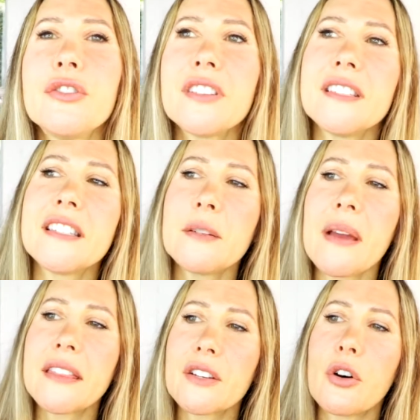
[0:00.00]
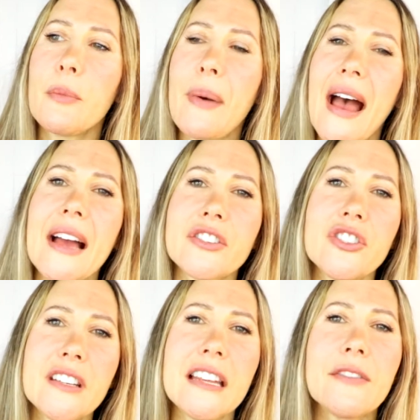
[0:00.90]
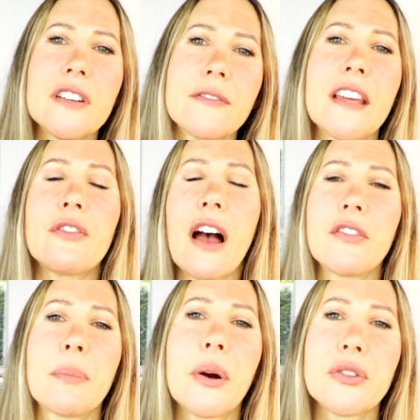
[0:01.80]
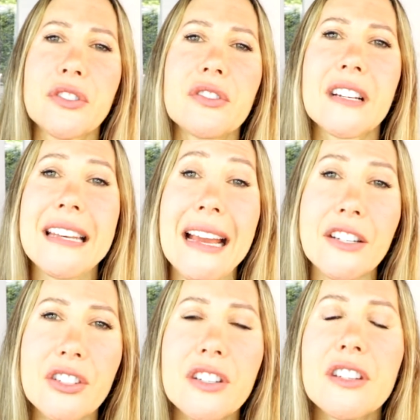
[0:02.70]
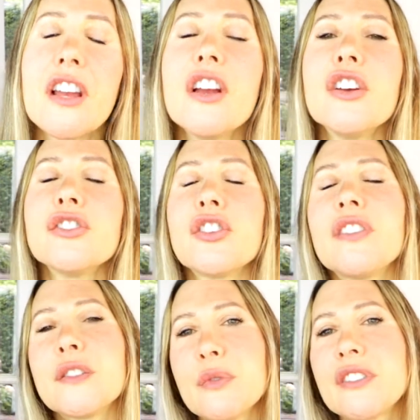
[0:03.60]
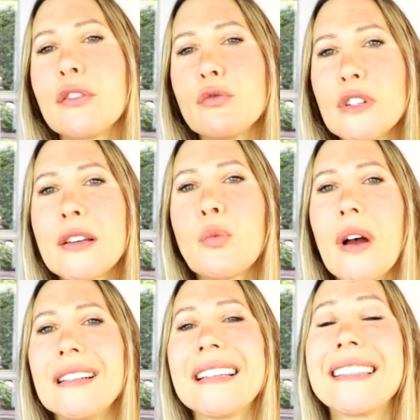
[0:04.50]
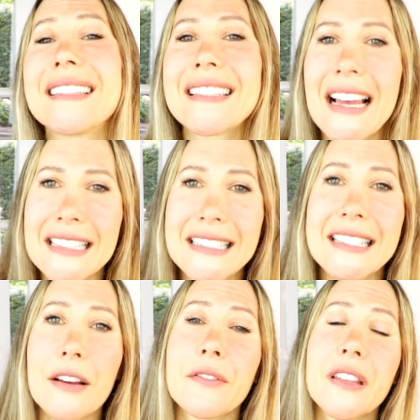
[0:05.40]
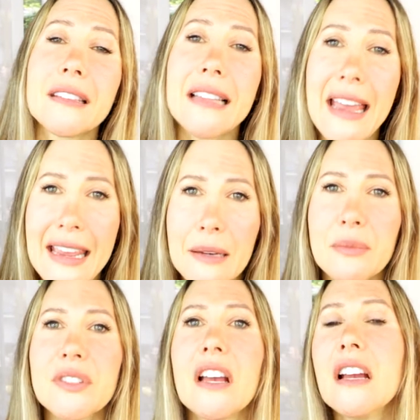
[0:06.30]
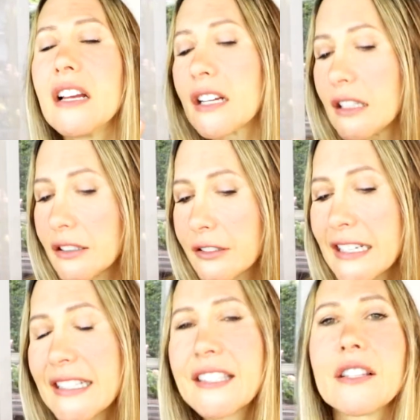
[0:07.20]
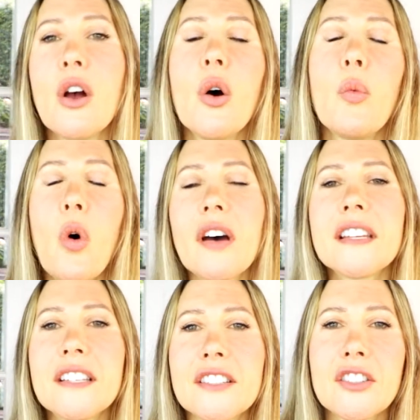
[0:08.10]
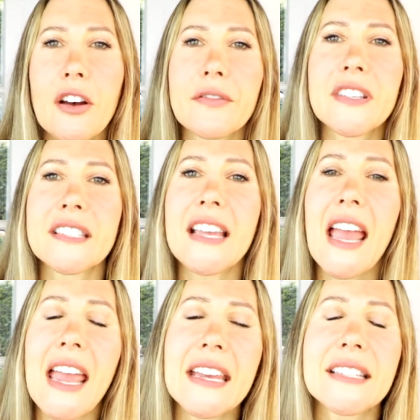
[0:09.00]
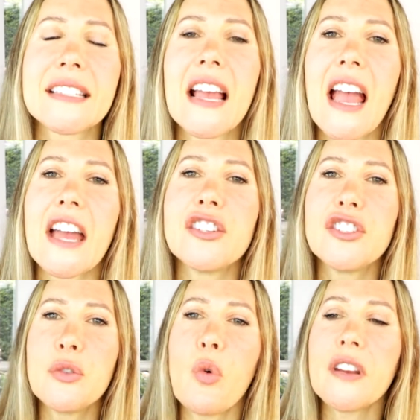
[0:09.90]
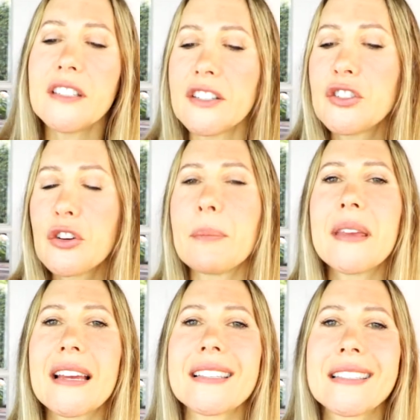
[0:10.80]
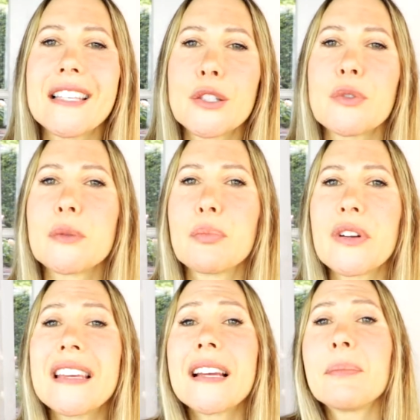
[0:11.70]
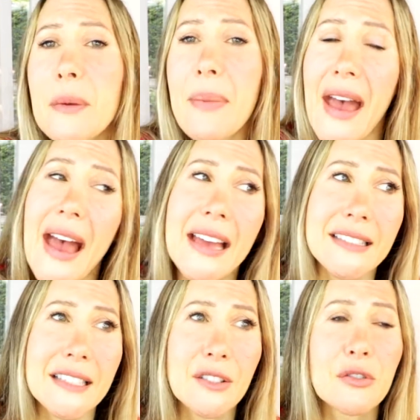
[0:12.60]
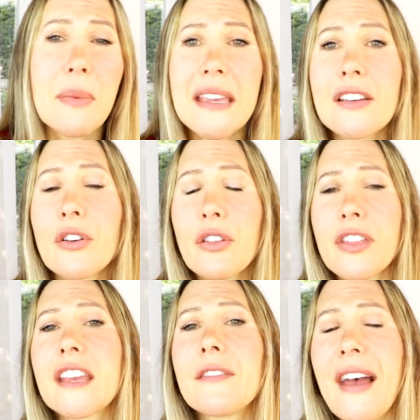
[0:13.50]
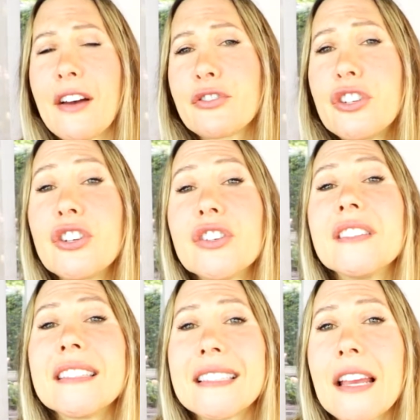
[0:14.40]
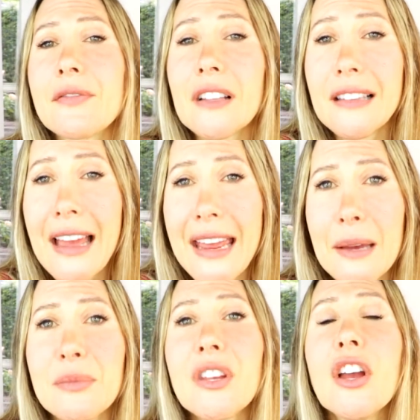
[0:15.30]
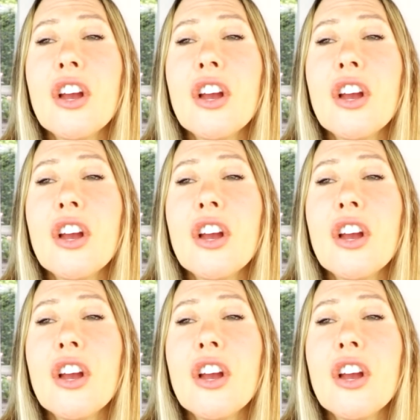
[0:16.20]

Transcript: You can still make the goal passionate even if they don't have a personal connection. So this was done really well in Silence of the Lambs. Clarice wanted to solve this case, and she wanted to do it because this was bringing up the past. This was making her think of how she couldn't save the lambs.